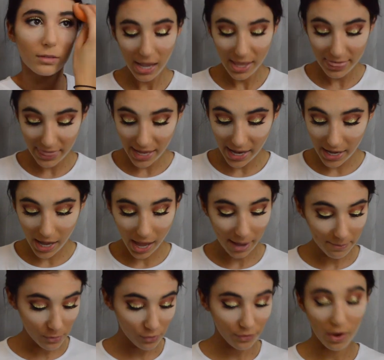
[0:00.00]
And then
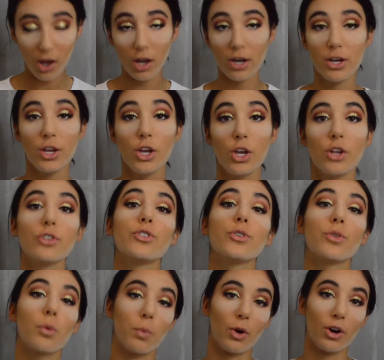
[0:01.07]
I move on to
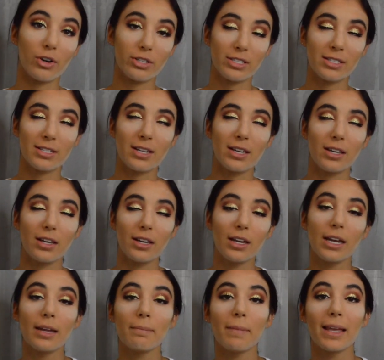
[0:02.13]
the worst
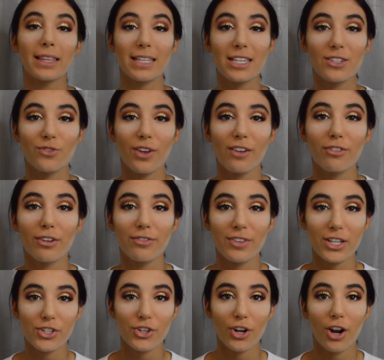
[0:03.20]
and my least favorite
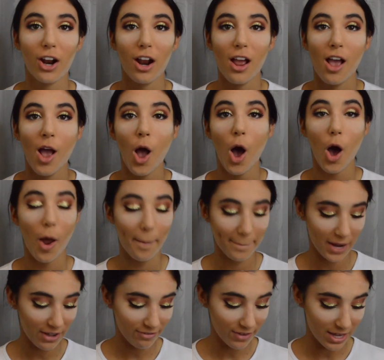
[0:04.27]
feature on
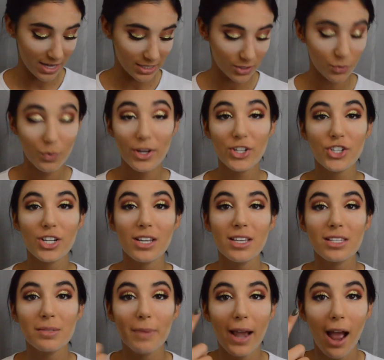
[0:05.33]
my face, which
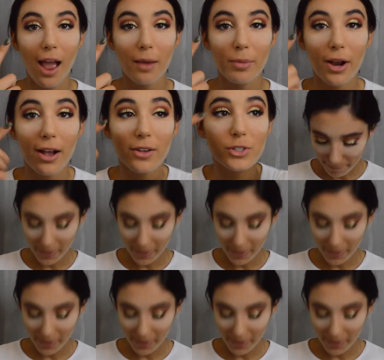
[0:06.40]
is my eyebrows.